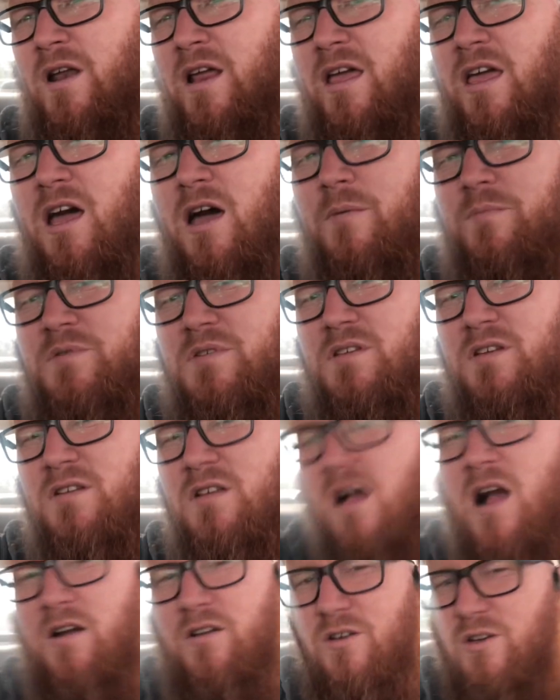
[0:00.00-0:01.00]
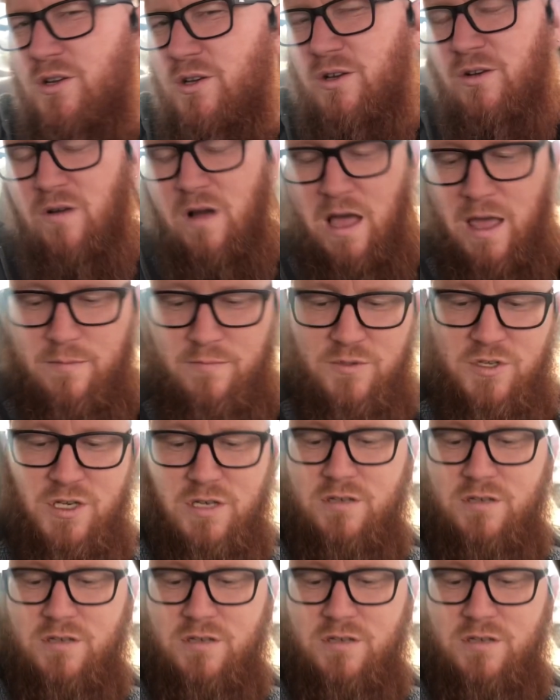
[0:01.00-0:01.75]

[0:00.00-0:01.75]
it comes to Doctor Who, I'm